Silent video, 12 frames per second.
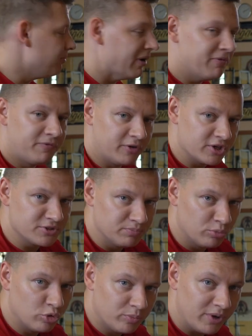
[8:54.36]
first
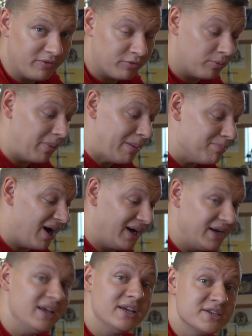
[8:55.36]
movement from my
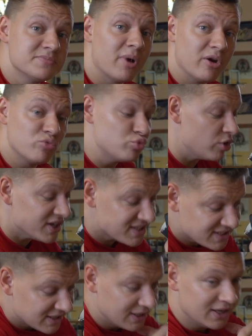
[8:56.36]
body is my
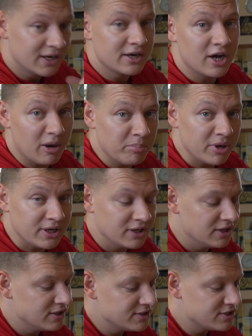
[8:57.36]
wrist cupping.
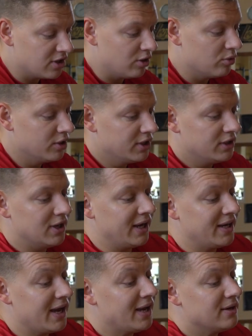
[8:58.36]
So
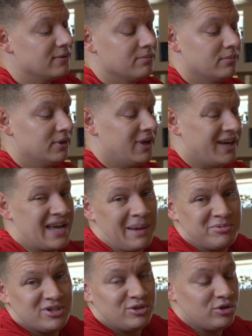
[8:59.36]
again,
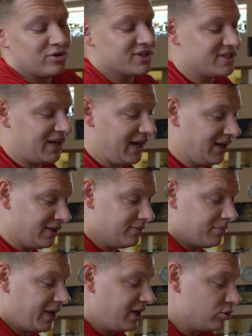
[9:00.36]
adapt it to your style
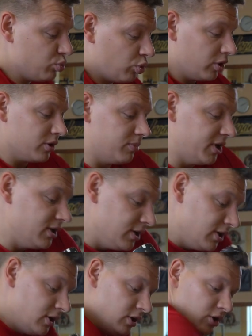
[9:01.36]
and make it work, but
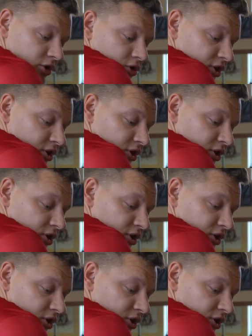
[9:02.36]
you